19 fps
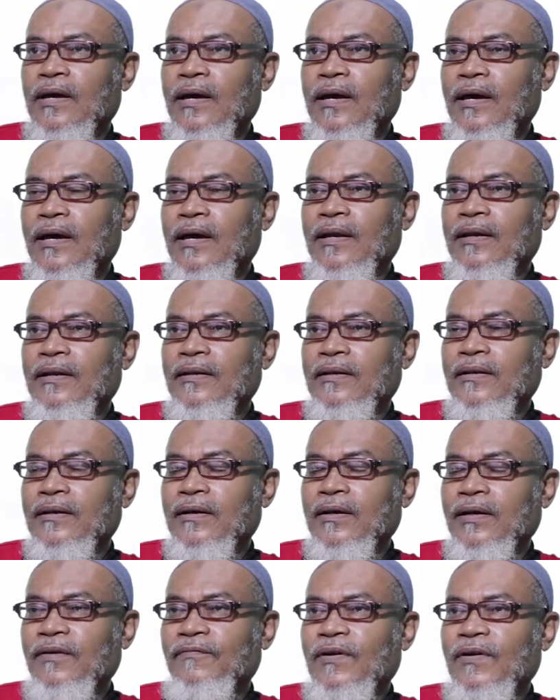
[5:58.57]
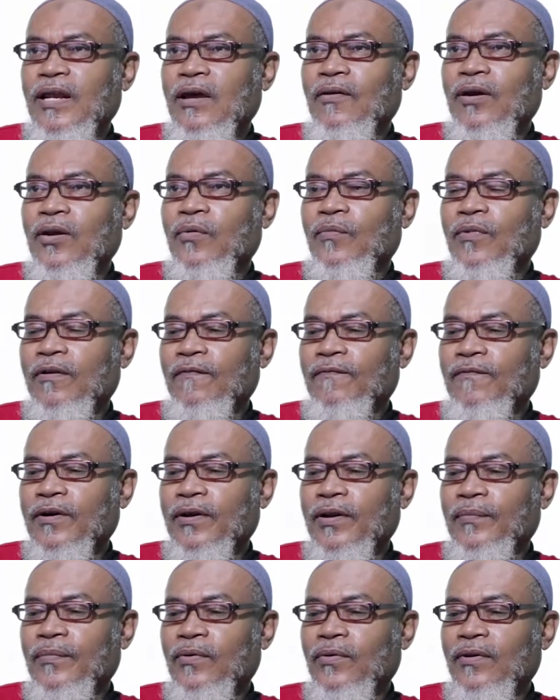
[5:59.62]
and even our normal
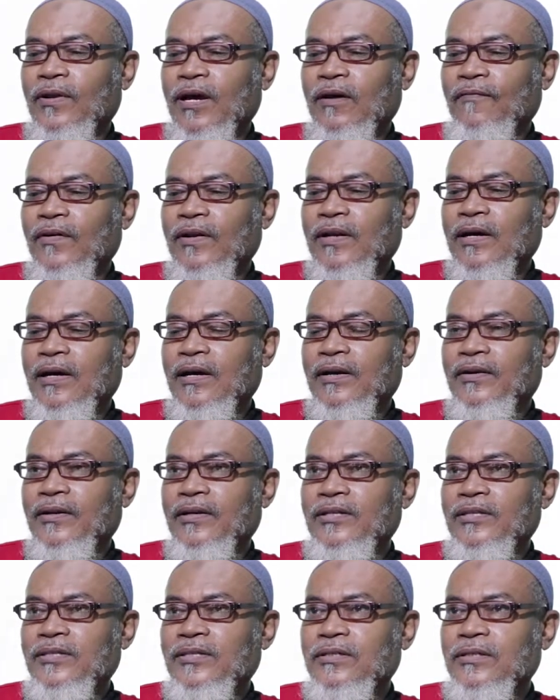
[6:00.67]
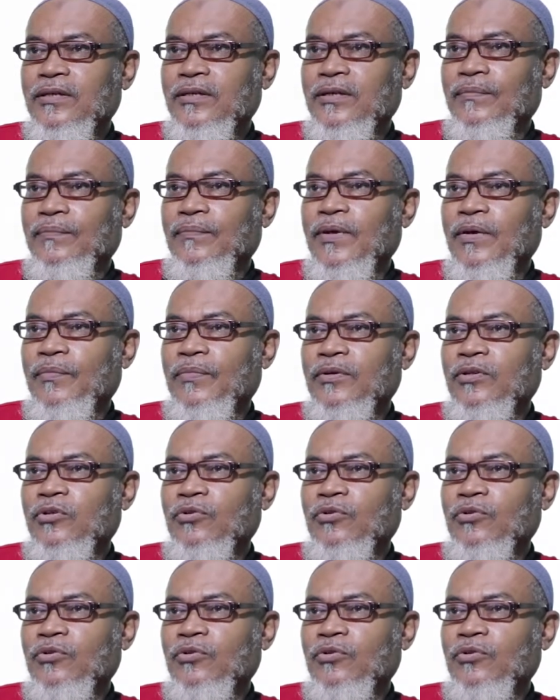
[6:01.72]
variable will have an address, maybe